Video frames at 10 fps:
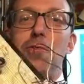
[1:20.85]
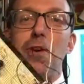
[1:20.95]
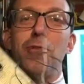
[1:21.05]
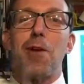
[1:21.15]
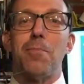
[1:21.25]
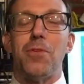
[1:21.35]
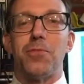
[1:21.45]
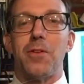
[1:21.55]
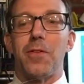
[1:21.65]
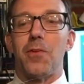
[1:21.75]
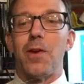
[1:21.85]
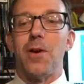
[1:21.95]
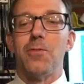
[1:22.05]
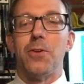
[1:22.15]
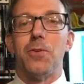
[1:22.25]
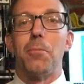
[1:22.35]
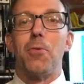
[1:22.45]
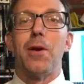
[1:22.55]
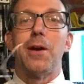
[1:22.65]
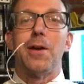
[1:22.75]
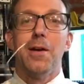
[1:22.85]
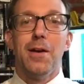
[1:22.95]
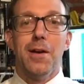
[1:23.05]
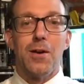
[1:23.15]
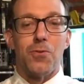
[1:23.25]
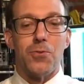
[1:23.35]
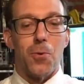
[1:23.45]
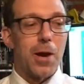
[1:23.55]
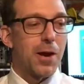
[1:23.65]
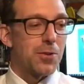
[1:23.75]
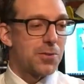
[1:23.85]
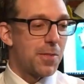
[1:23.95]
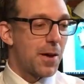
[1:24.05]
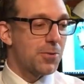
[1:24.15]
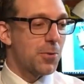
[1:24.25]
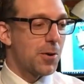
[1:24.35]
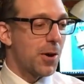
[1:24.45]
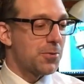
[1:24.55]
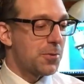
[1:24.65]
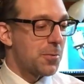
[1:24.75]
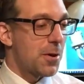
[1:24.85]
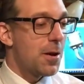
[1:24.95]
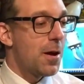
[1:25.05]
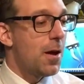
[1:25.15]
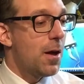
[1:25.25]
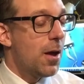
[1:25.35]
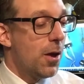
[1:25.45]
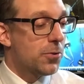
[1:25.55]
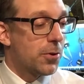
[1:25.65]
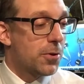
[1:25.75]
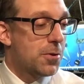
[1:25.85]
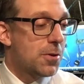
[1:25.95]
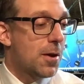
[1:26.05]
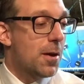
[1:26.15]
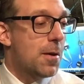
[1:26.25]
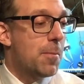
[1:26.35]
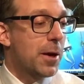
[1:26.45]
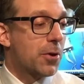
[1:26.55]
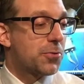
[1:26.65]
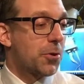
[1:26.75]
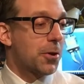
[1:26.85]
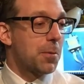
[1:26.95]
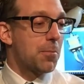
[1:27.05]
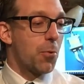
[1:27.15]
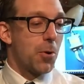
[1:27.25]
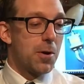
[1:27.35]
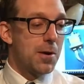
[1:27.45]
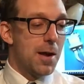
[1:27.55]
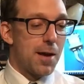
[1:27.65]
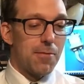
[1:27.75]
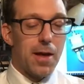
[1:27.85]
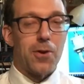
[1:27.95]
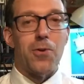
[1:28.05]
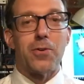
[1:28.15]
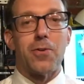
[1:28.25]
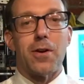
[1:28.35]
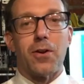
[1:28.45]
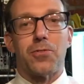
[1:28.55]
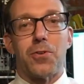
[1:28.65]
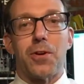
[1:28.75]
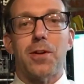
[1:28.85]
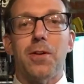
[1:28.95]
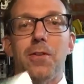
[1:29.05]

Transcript: If I drop this on the ground, it'll break. There's no way I could send that to a customer. So you'd make a circuit board out of that electronic circuit.